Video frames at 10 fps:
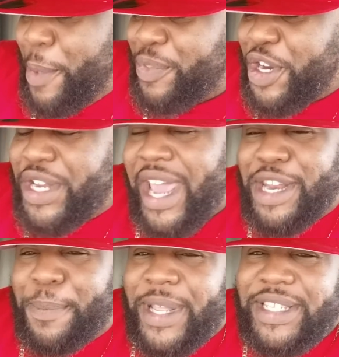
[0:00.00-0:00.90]
they're not in
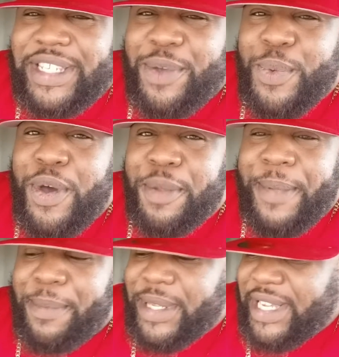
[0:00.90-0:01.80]
the place that they want to
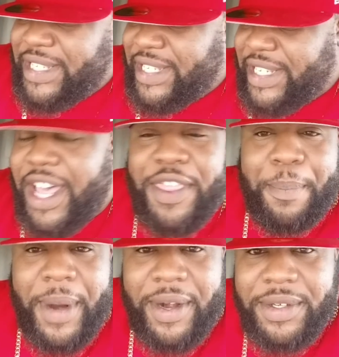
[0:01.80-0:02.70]
be because this other
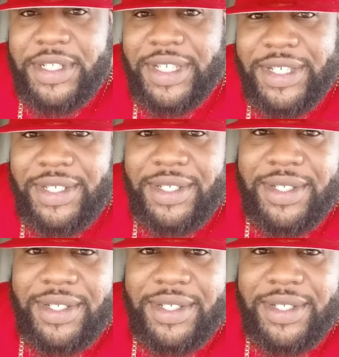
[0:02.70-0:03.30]
person,